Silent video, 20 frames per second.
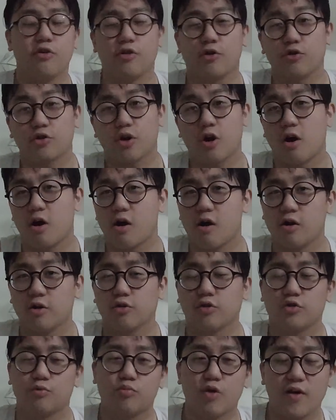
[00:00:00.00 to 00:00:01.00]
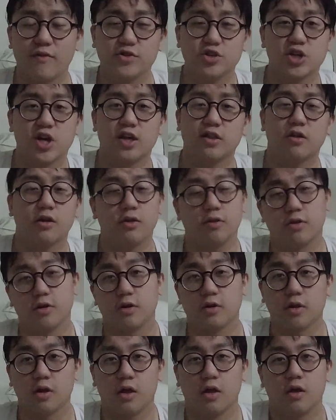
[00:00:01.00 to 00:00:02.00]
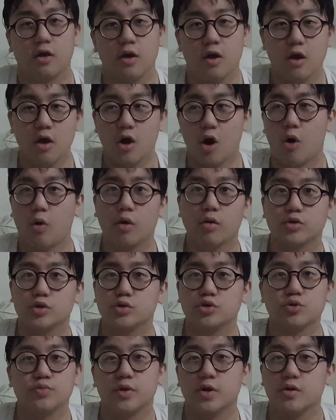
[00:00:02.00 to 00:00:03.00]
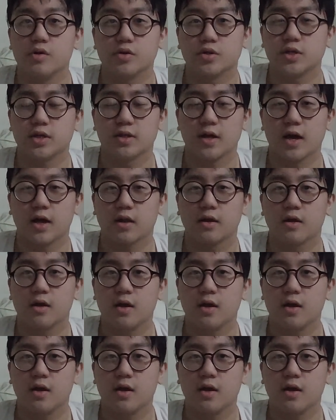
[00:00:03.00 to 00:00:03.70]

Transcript: the car, they've got the private jet. Only on social media, you see that.